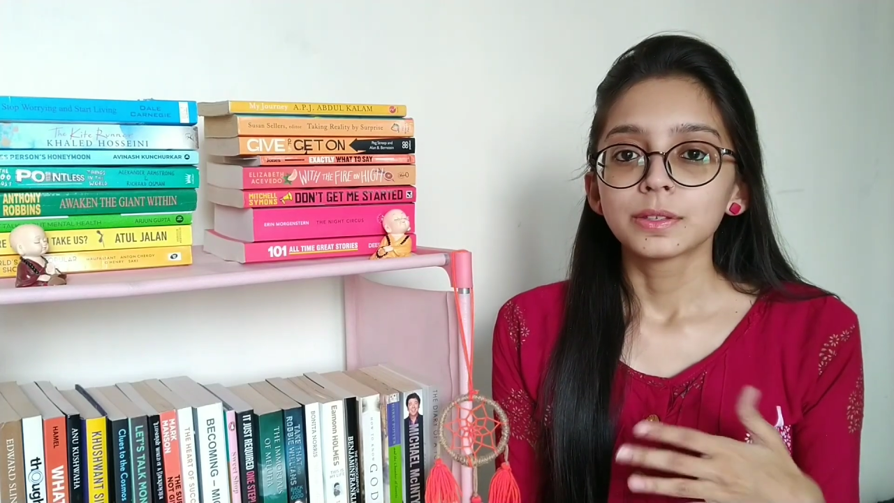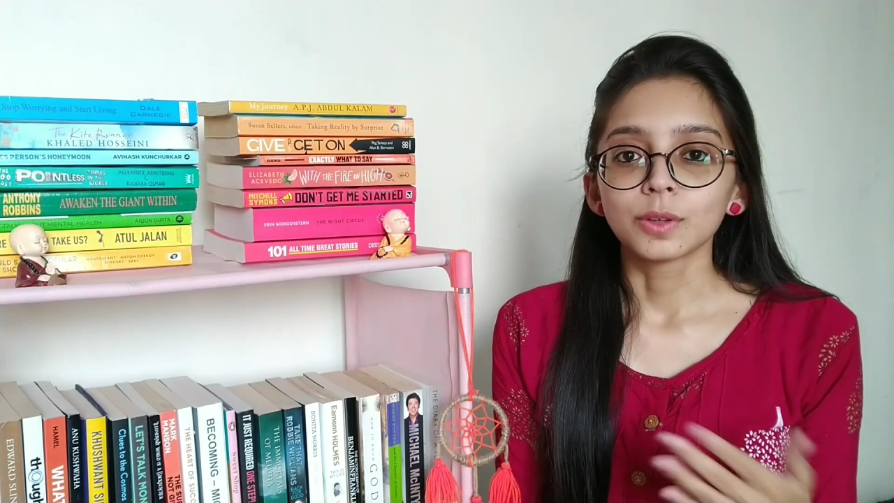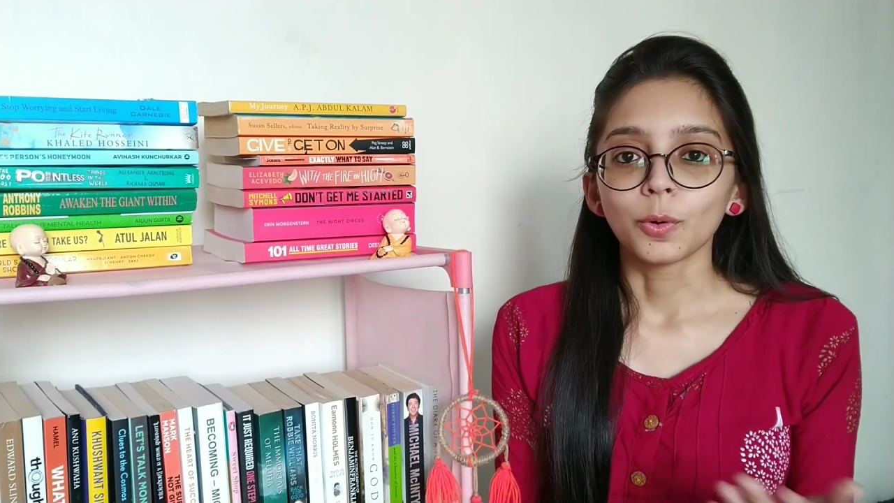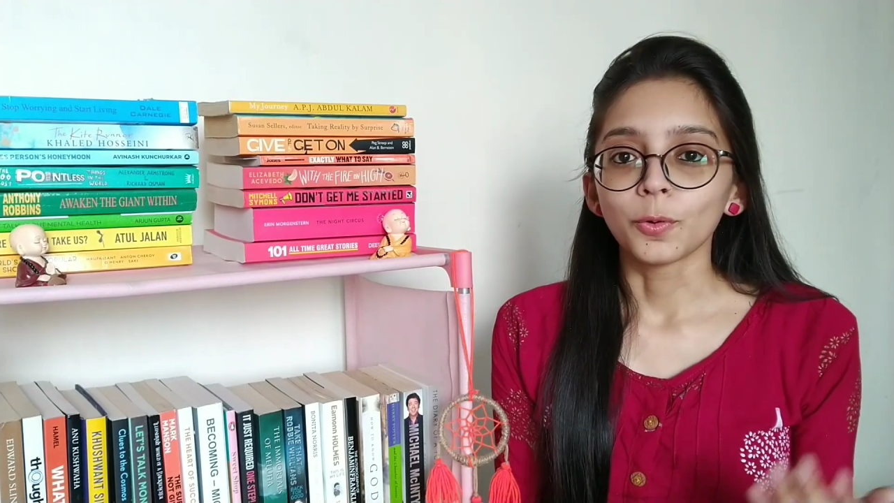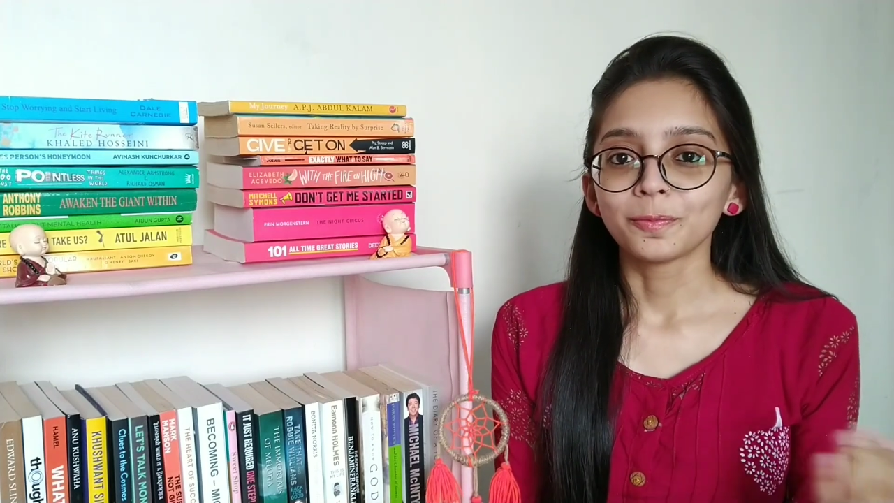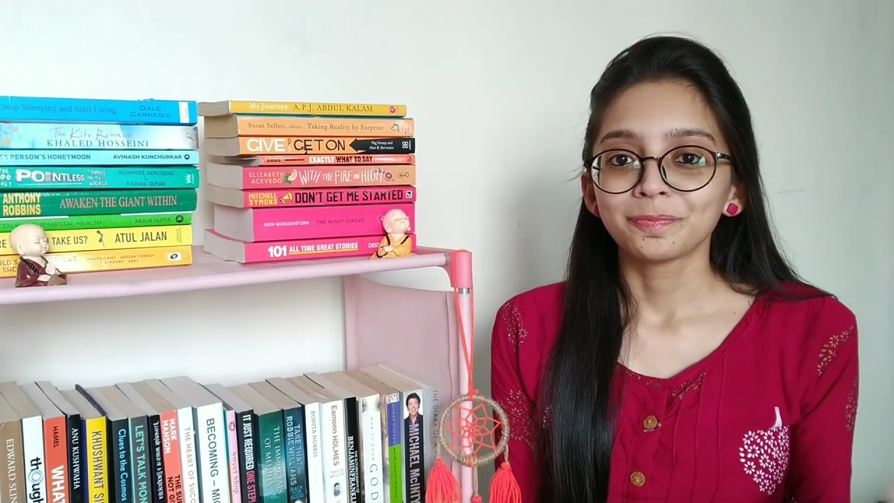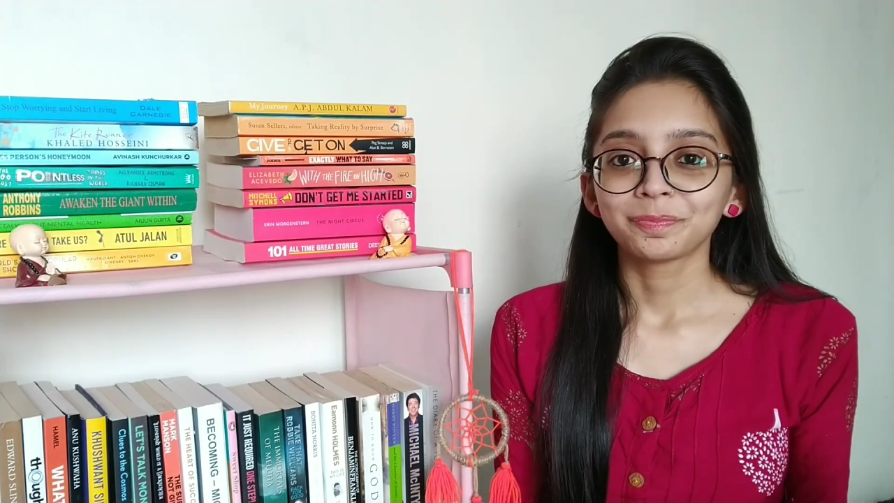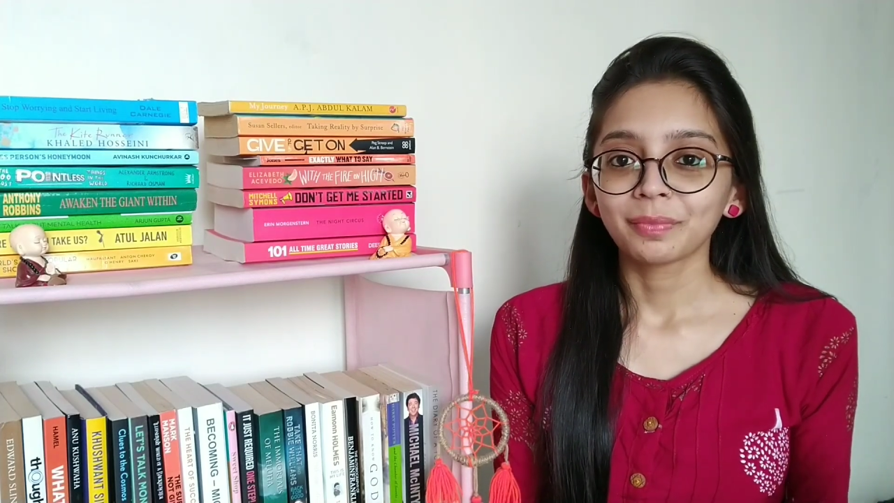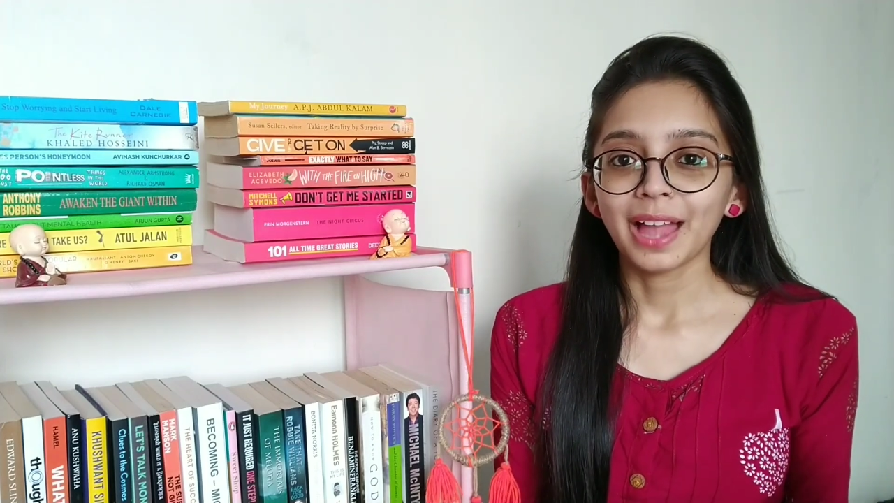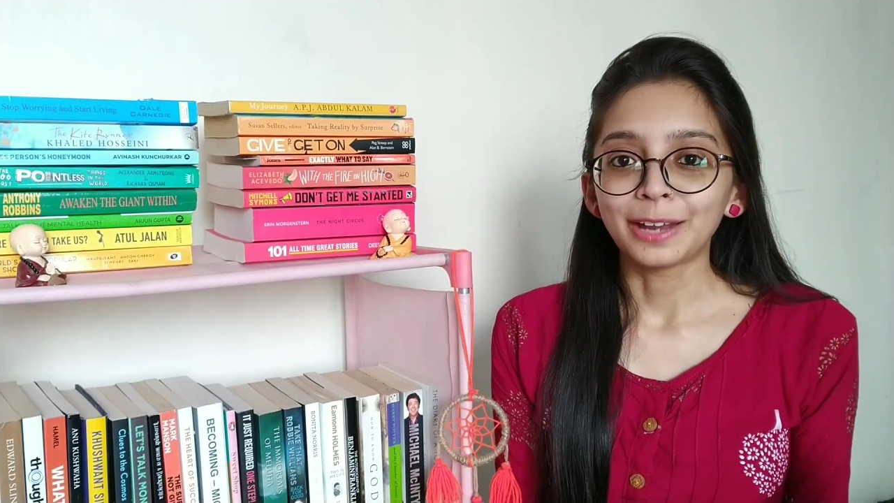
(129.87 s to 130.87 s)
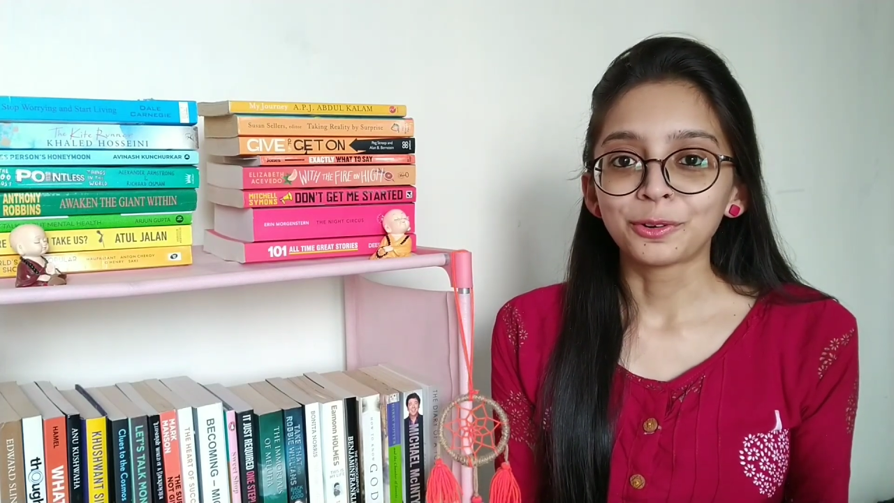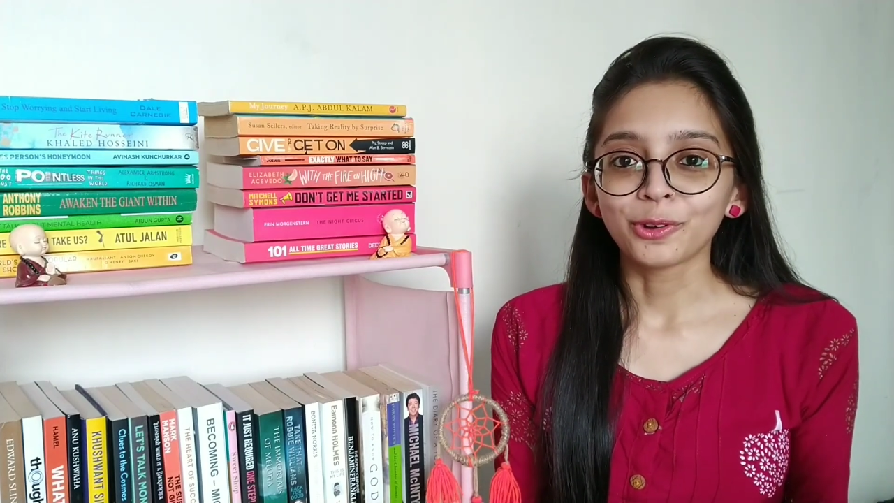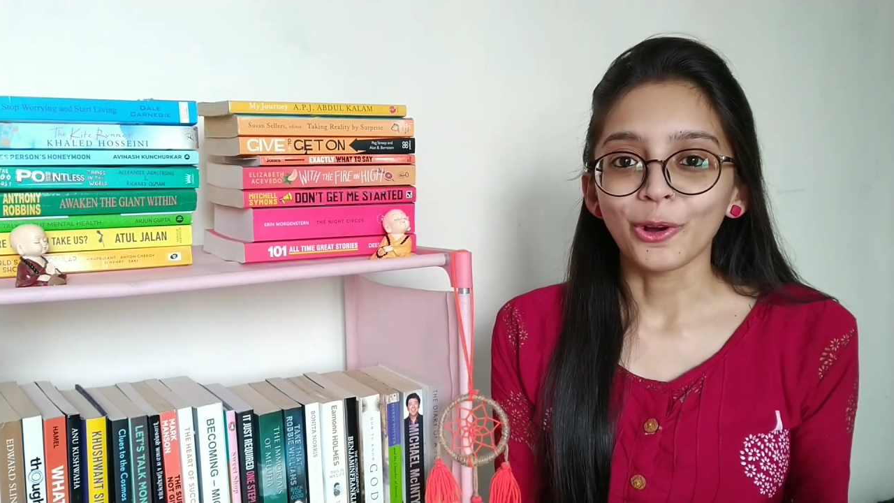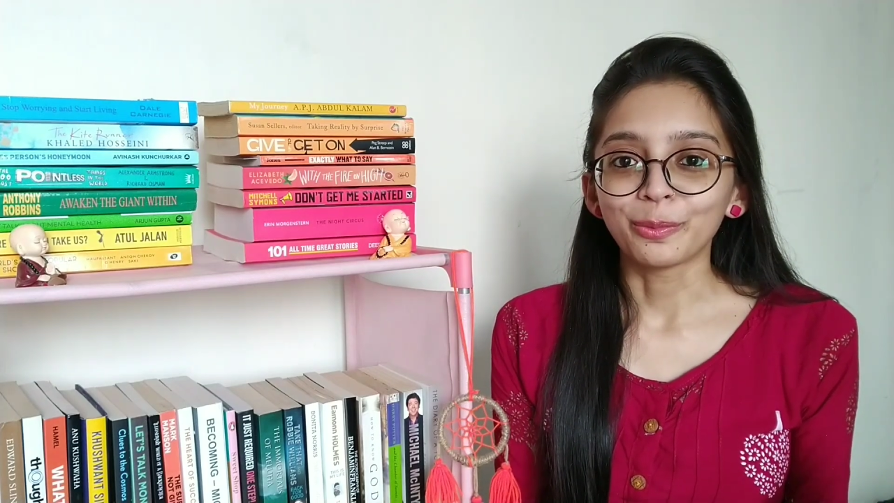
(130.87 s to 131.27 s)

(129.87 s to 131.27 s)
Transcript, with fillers: So I don't talk